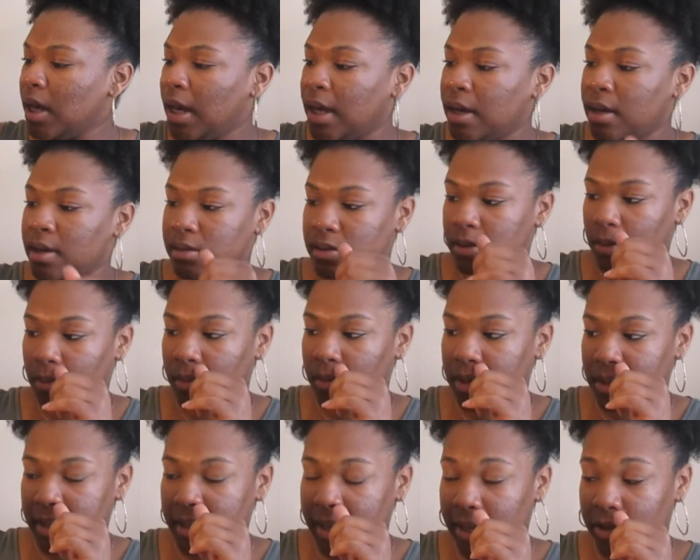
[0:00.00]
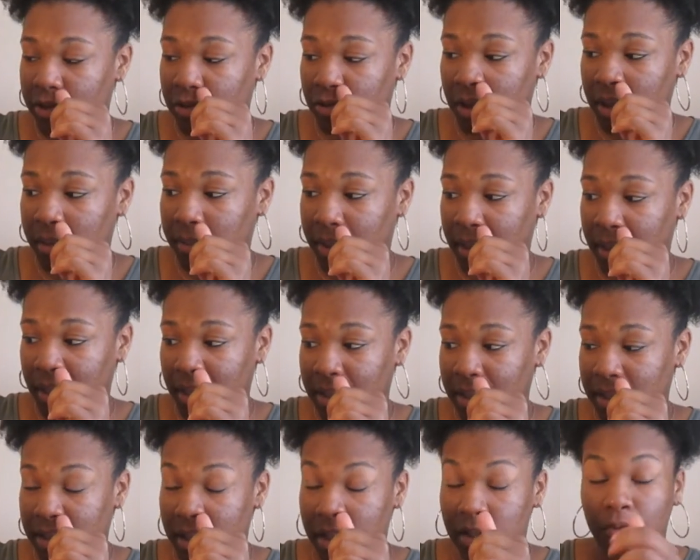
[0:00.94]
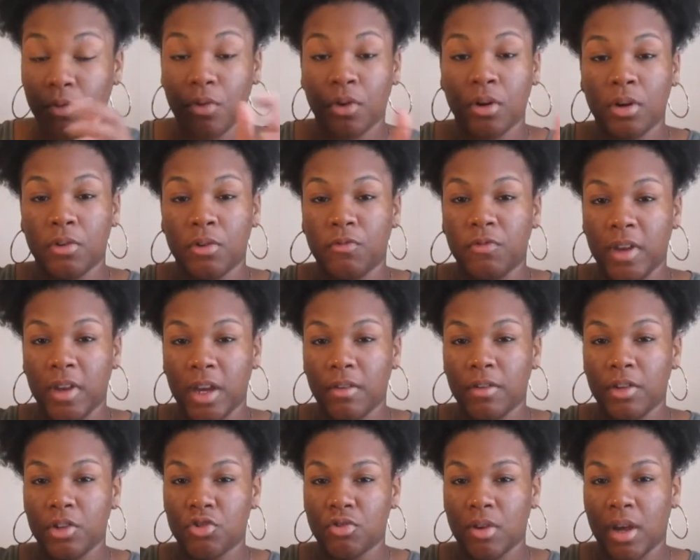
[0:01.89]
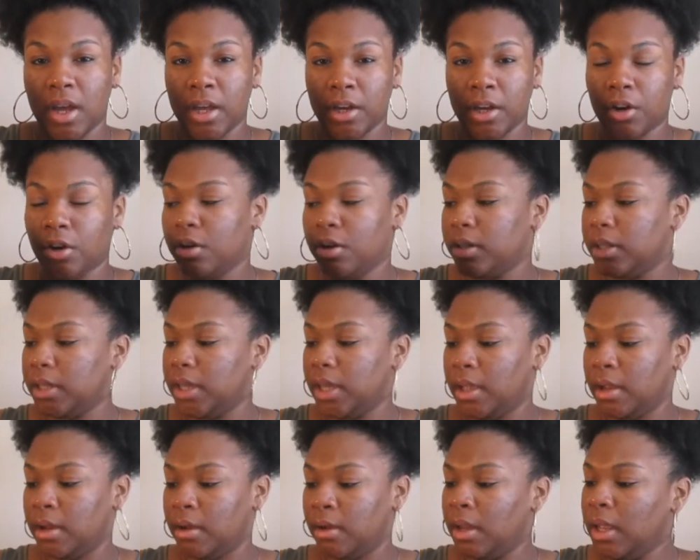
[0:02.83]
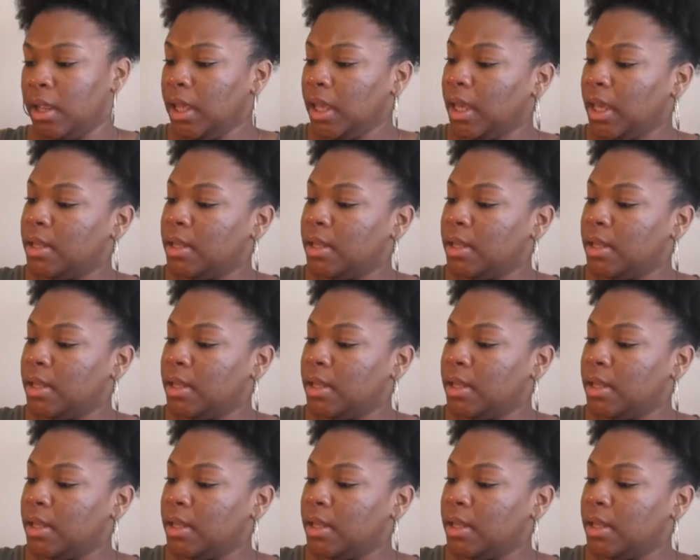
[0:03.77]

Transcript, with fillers: And it's a rinse out treatment, and it says for very dry curly hair.